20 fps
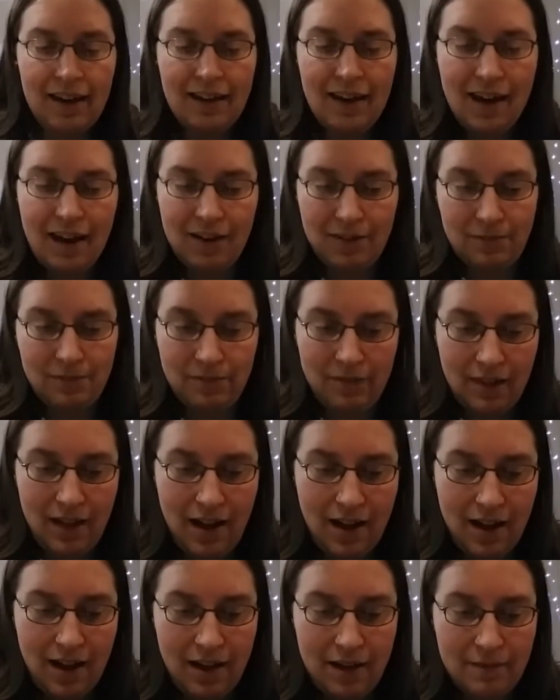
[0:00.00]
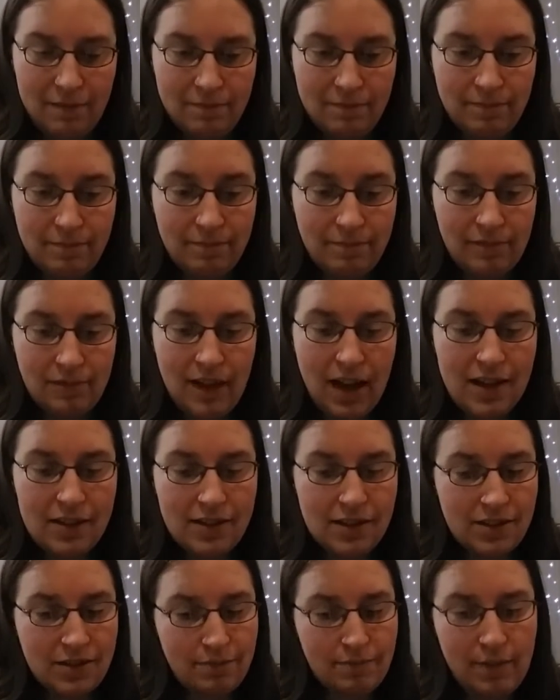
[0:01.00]
yeah,
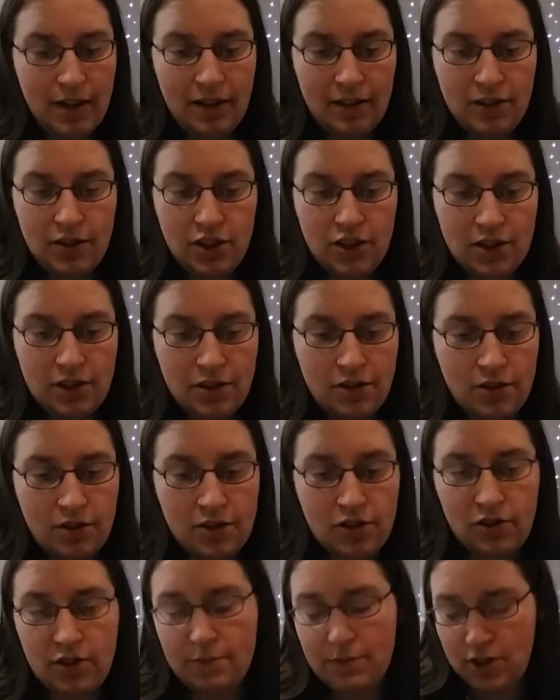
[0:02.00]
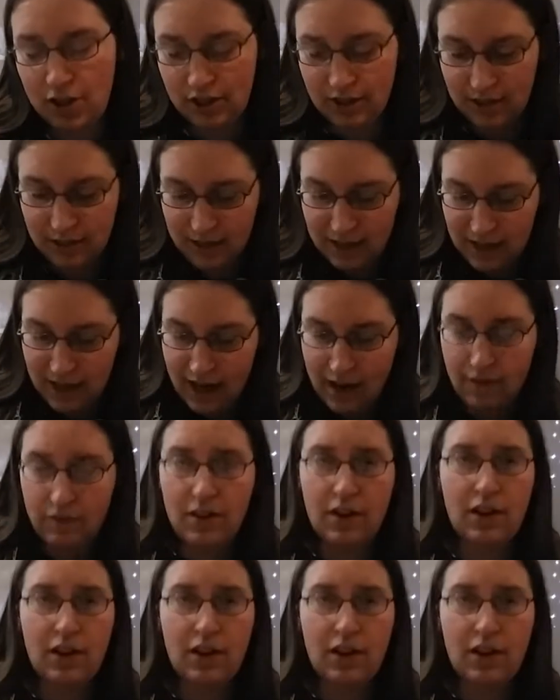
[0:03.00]
that's mainly just their descriptions. They have